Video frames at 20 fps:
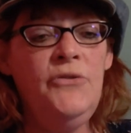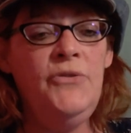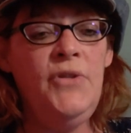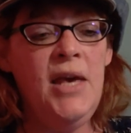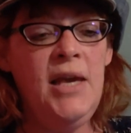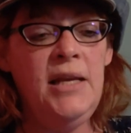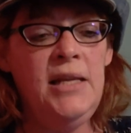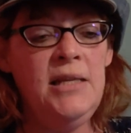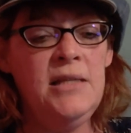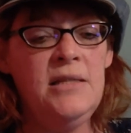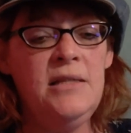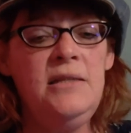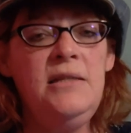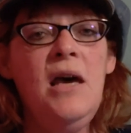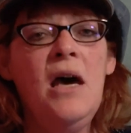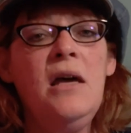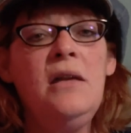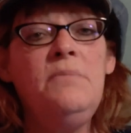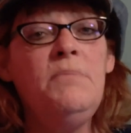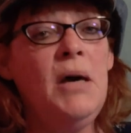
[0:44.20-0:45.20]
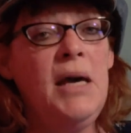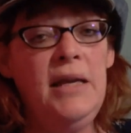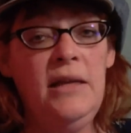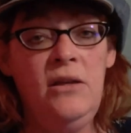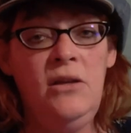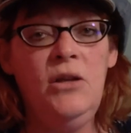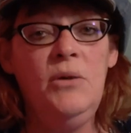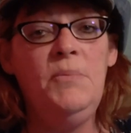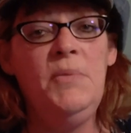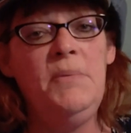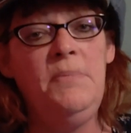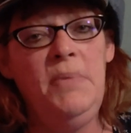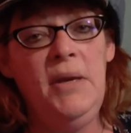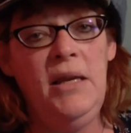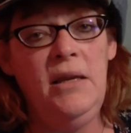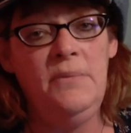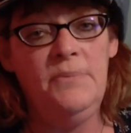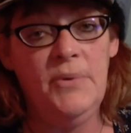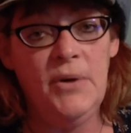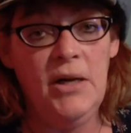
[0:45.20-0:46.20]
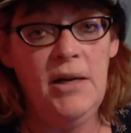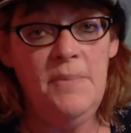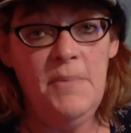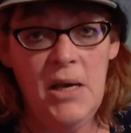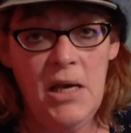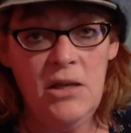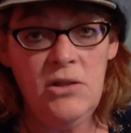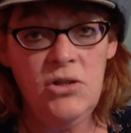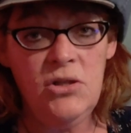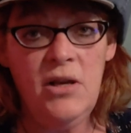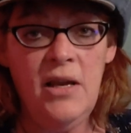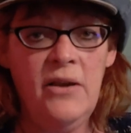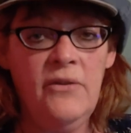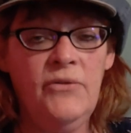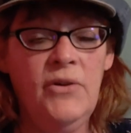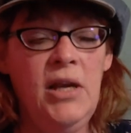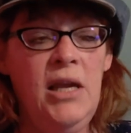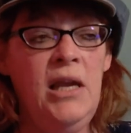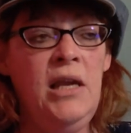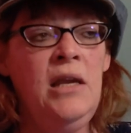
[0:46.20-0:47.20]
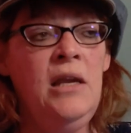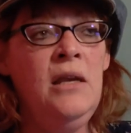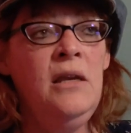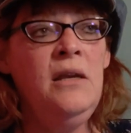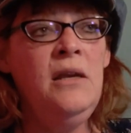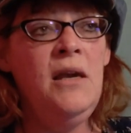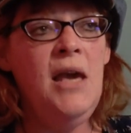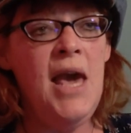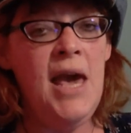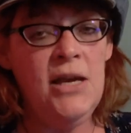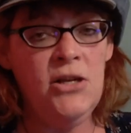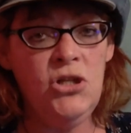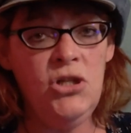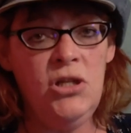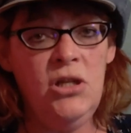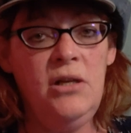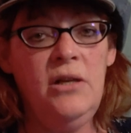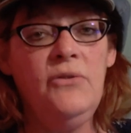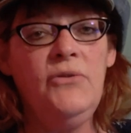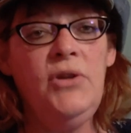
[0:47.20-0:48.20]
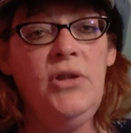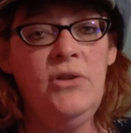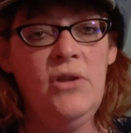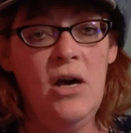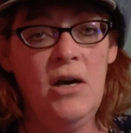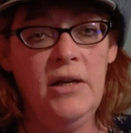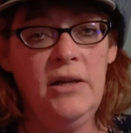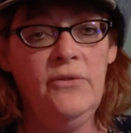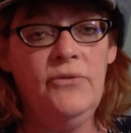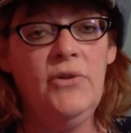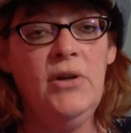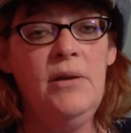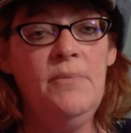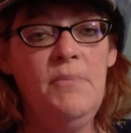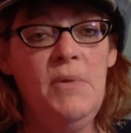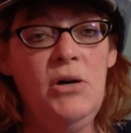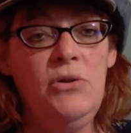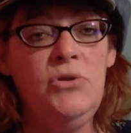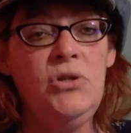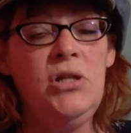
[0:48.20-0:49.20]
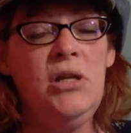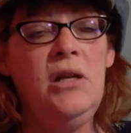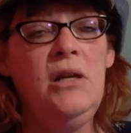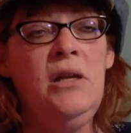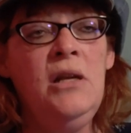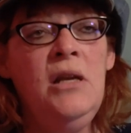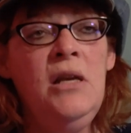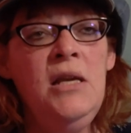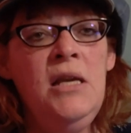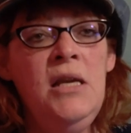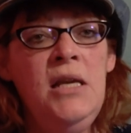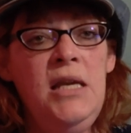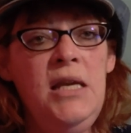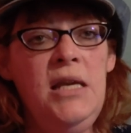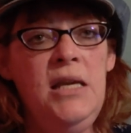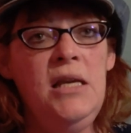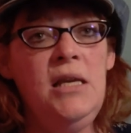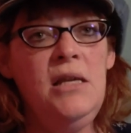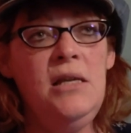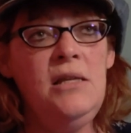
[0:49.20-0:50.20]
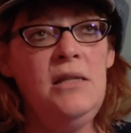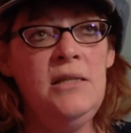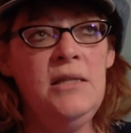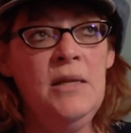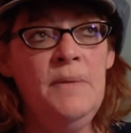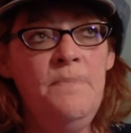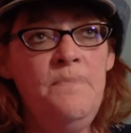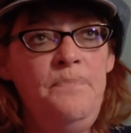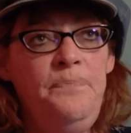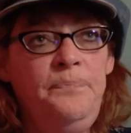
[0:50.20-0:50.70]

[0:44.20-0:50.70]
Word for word: that is done by a human being, pretty much, every action, every thought, every emotion, is